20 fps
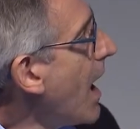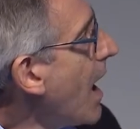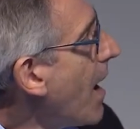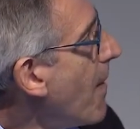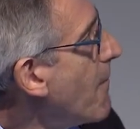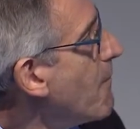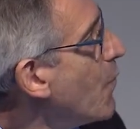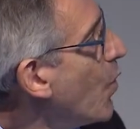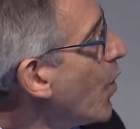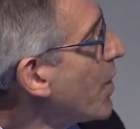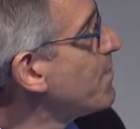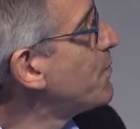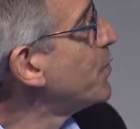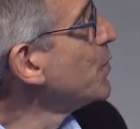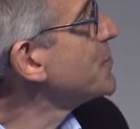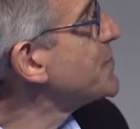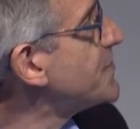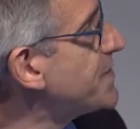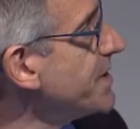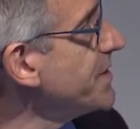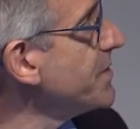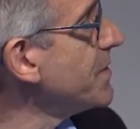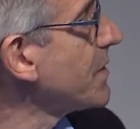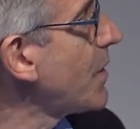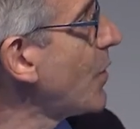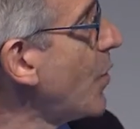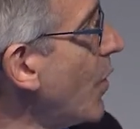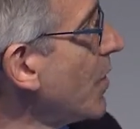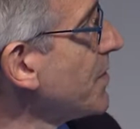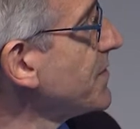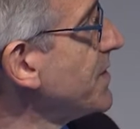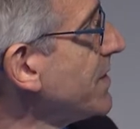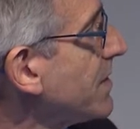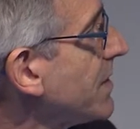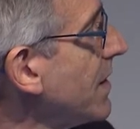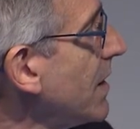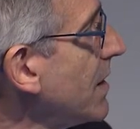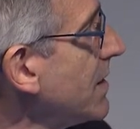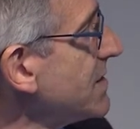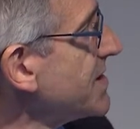more posterior
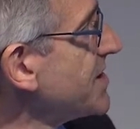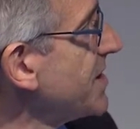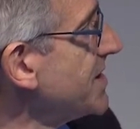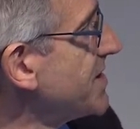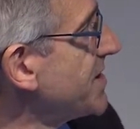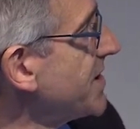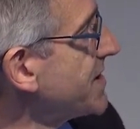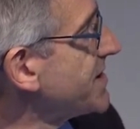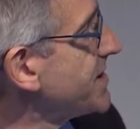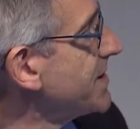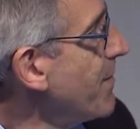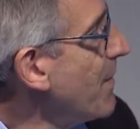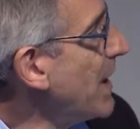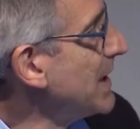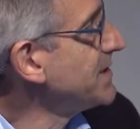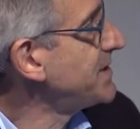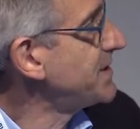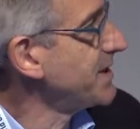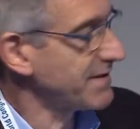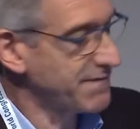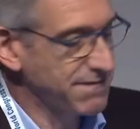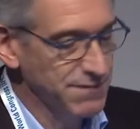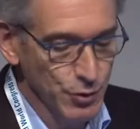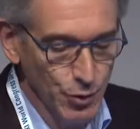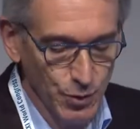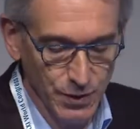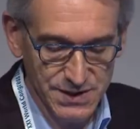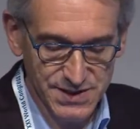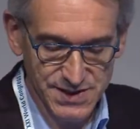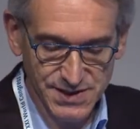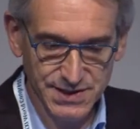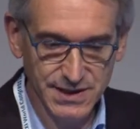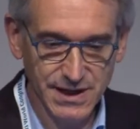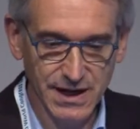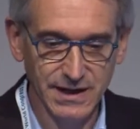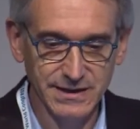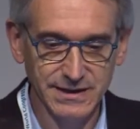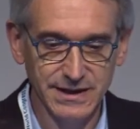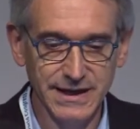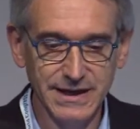cortical, such as semantic fluency
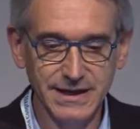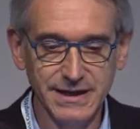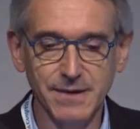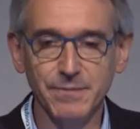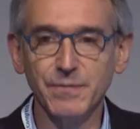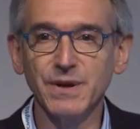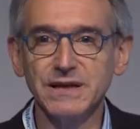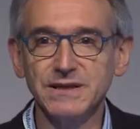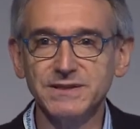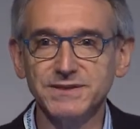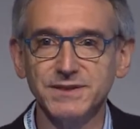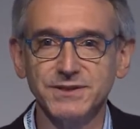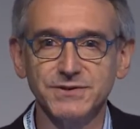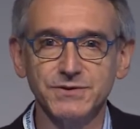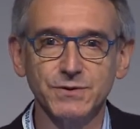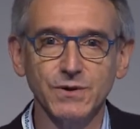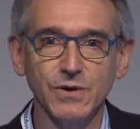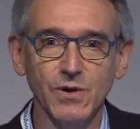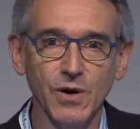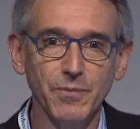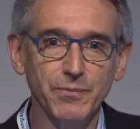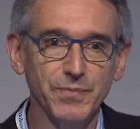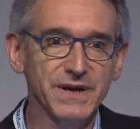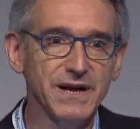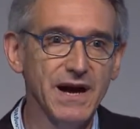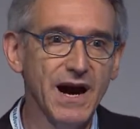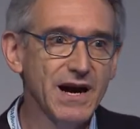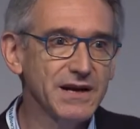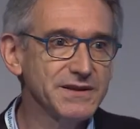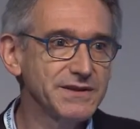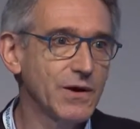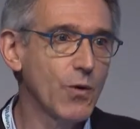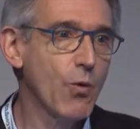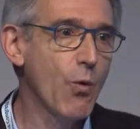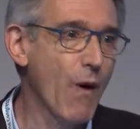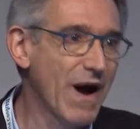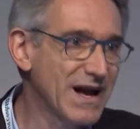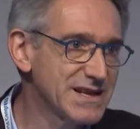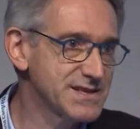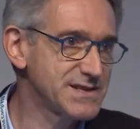and inability to copy, are the
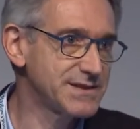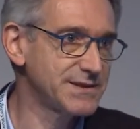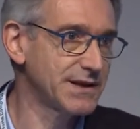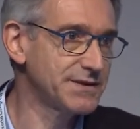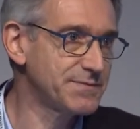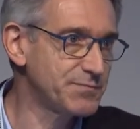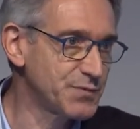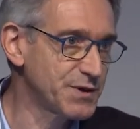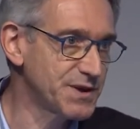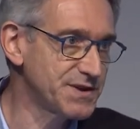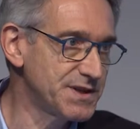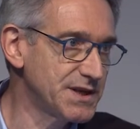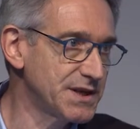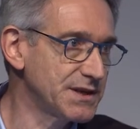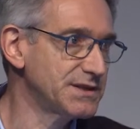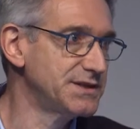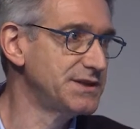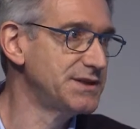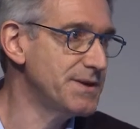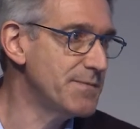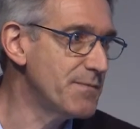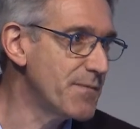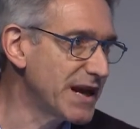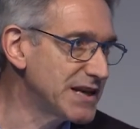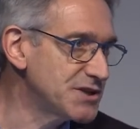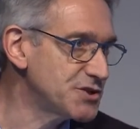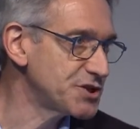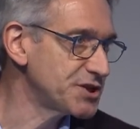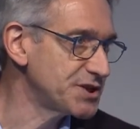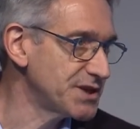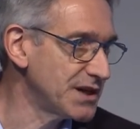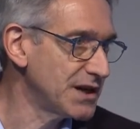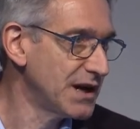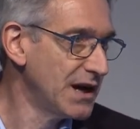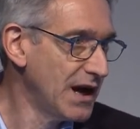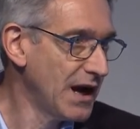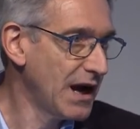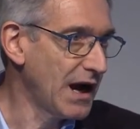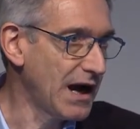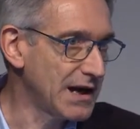ones that predict dementia
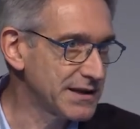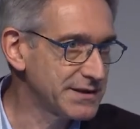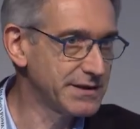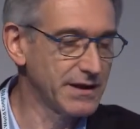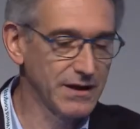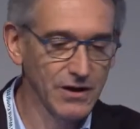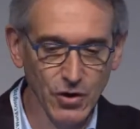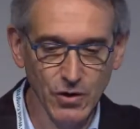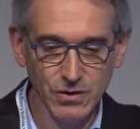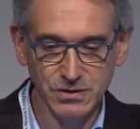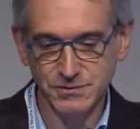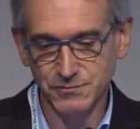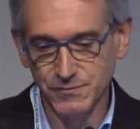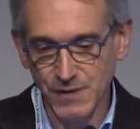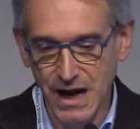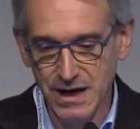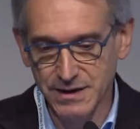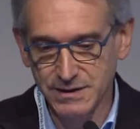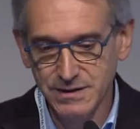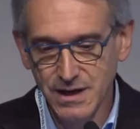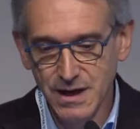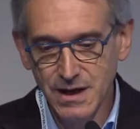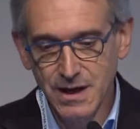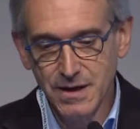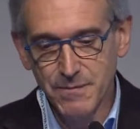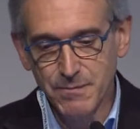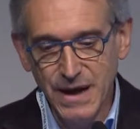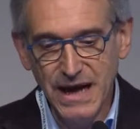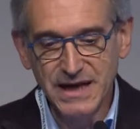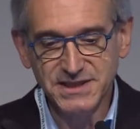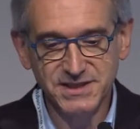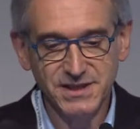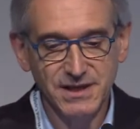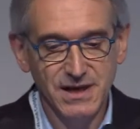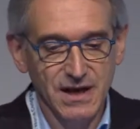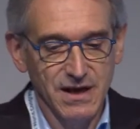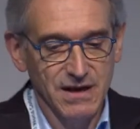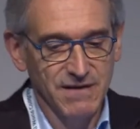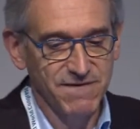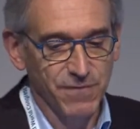at the long run. But
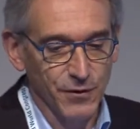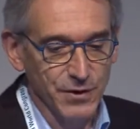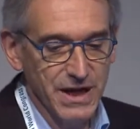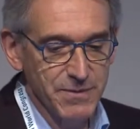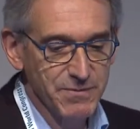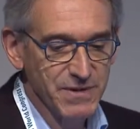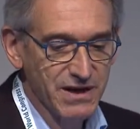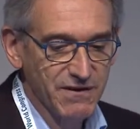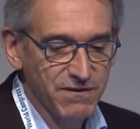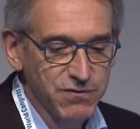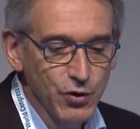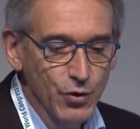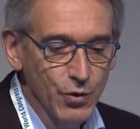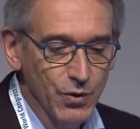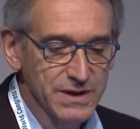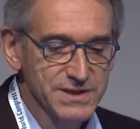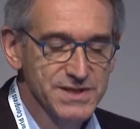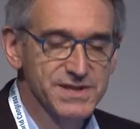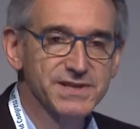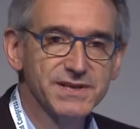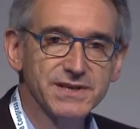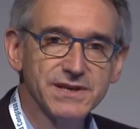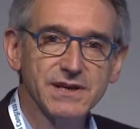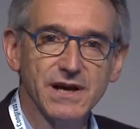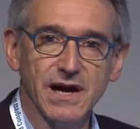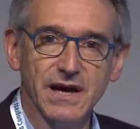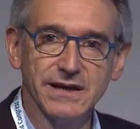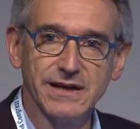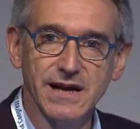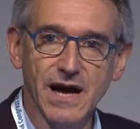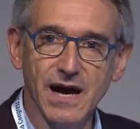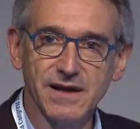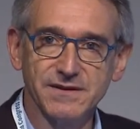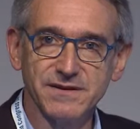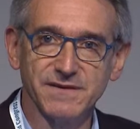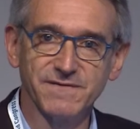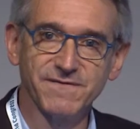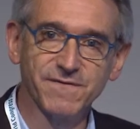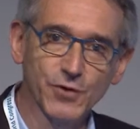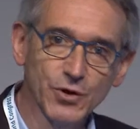phonemic fluency and
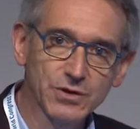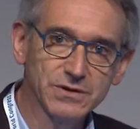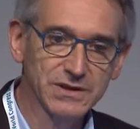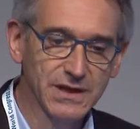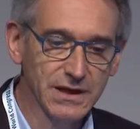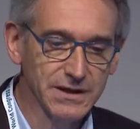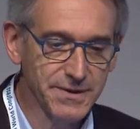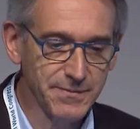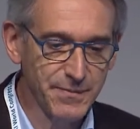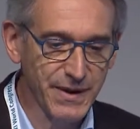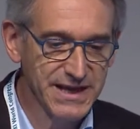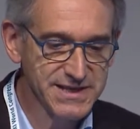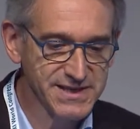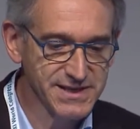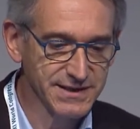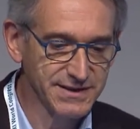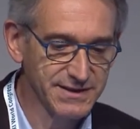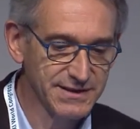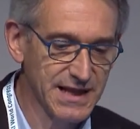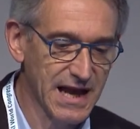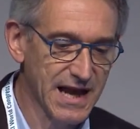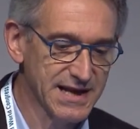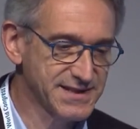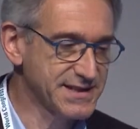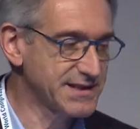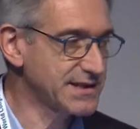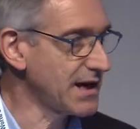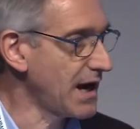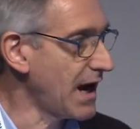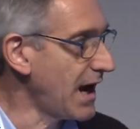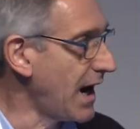other frontally based tasks